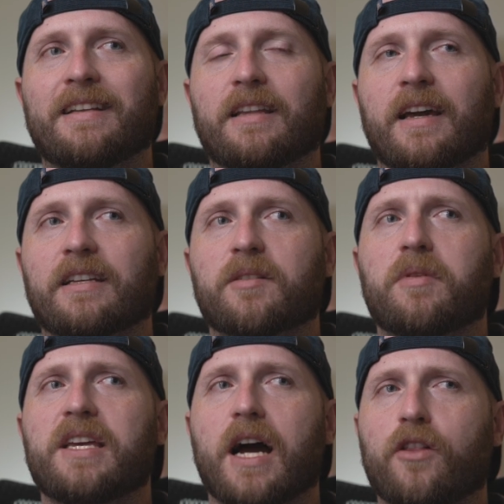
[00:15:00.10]
like
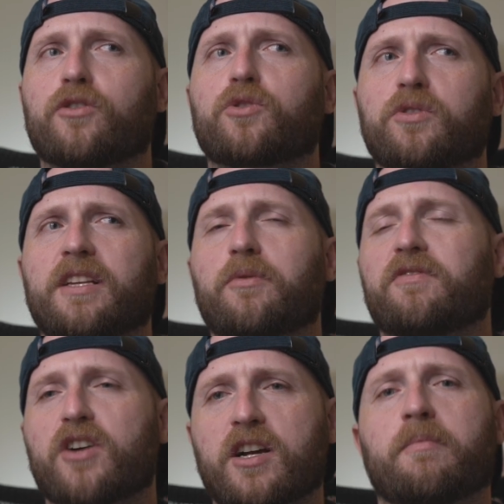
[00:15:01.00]
some of the other tools that
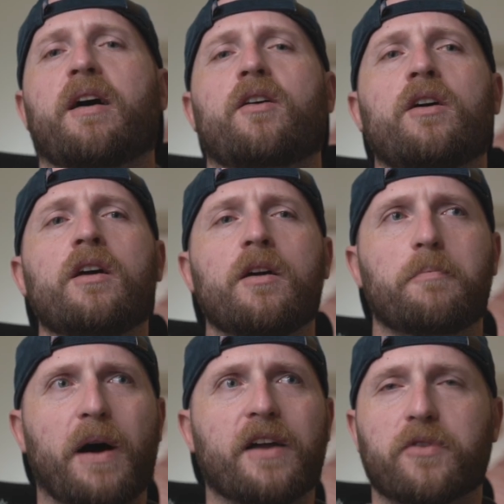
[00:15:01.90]
we've talked about
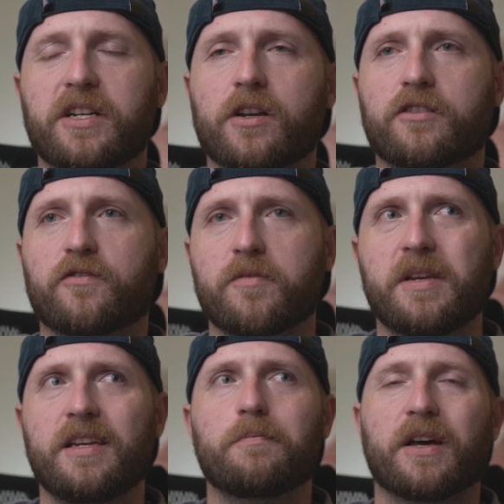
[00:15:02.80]
by Retouch for
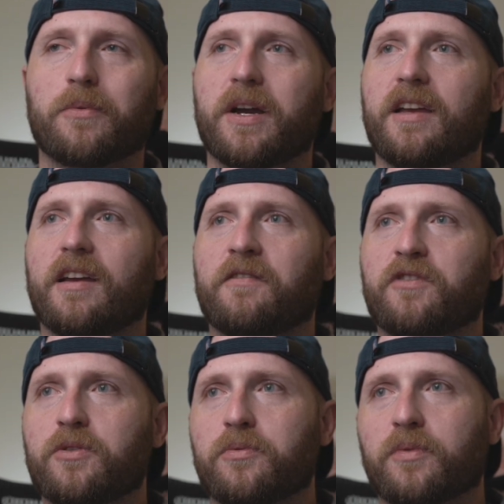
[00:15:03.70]
Me. By the way,
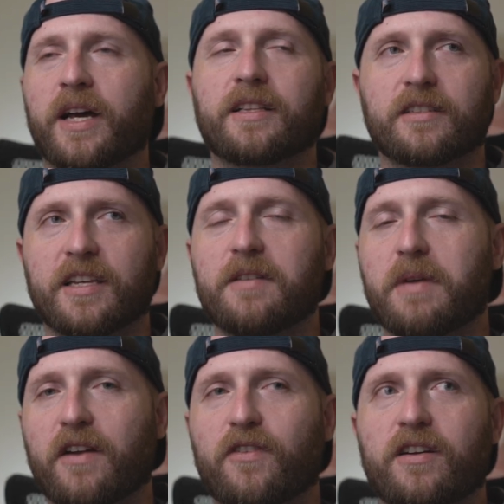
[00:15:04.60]
if you like the skin
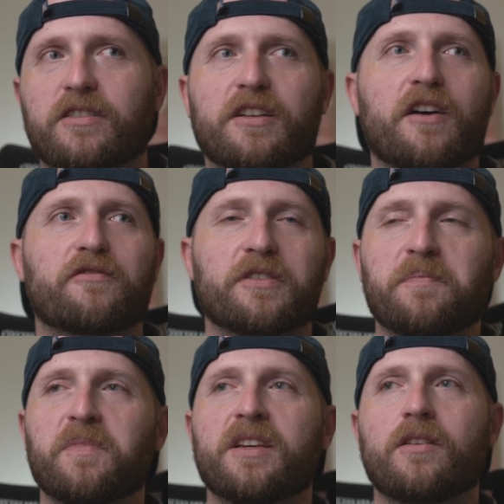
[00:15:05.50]
mattifier stuff
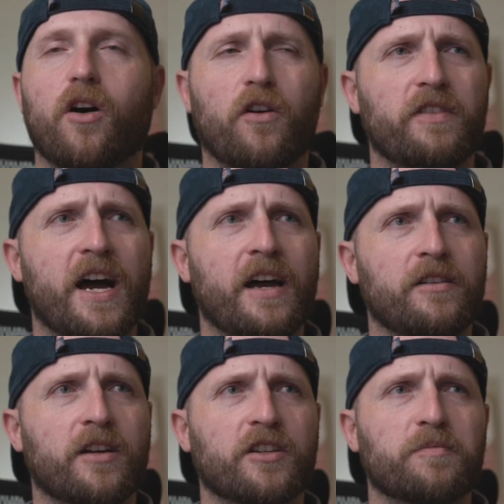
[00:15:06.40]
and all of that
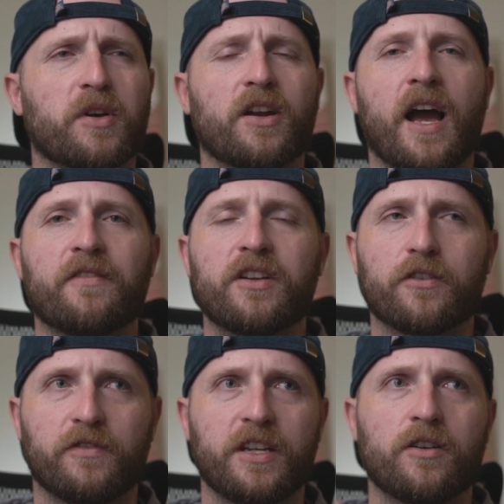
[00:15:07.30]
and dodge and burn, I have
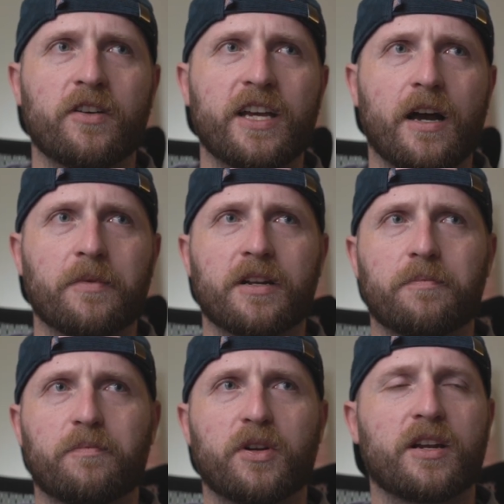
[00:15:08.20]
another video on it. I'm going
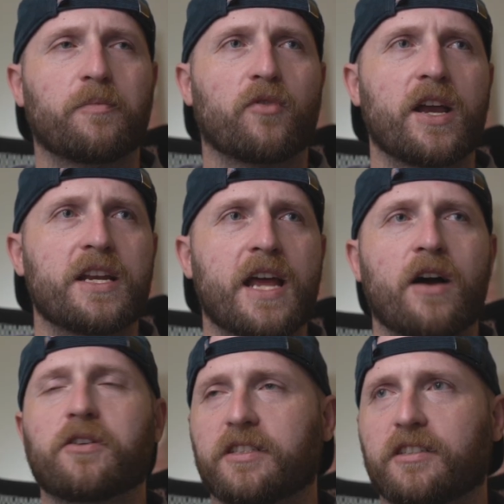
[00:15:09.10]
to put it up right
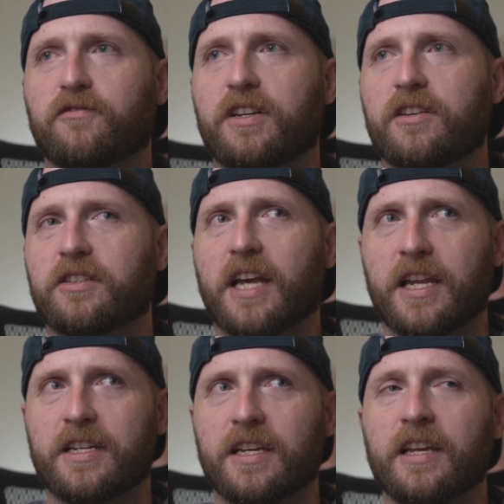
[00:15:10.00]
now because this video is
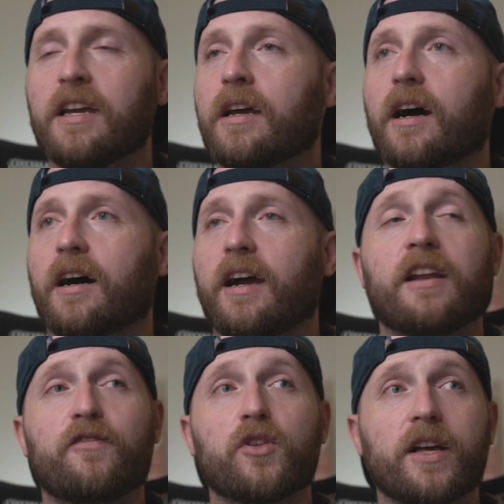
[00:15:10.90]
ending.
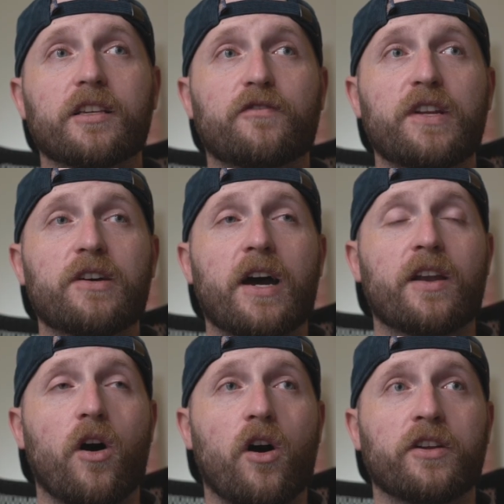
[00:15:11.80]
And if you like this video
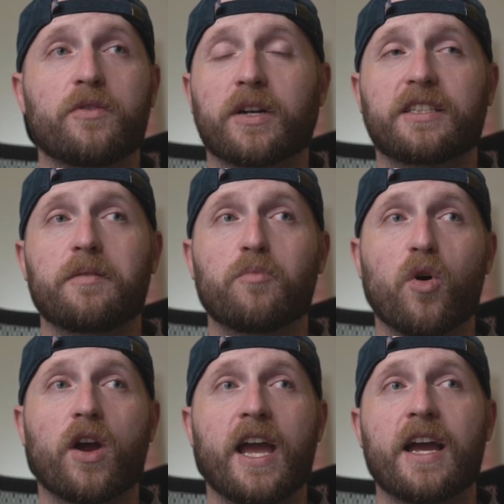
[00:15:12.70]
at all and you want to see
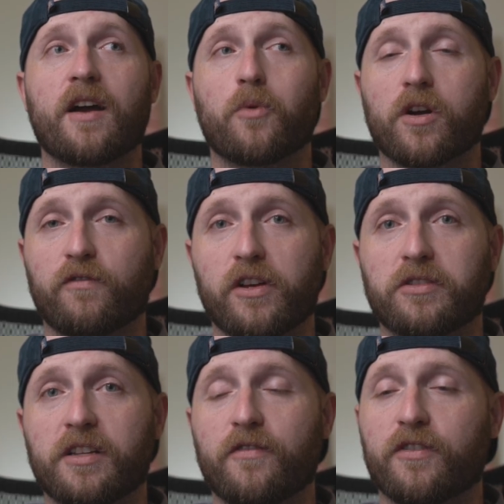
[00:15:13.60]
more AI
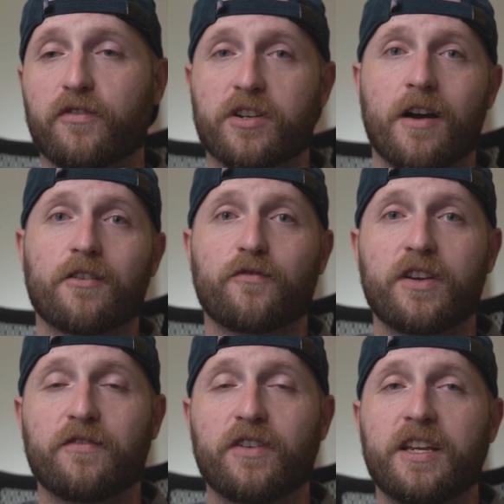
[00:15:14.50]
workflow stuff and
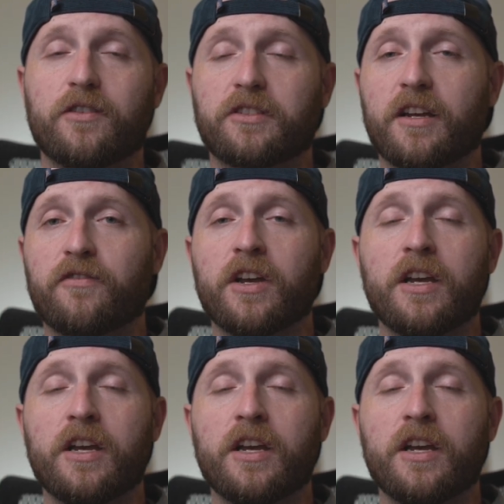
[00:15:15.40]
photography and video stuff,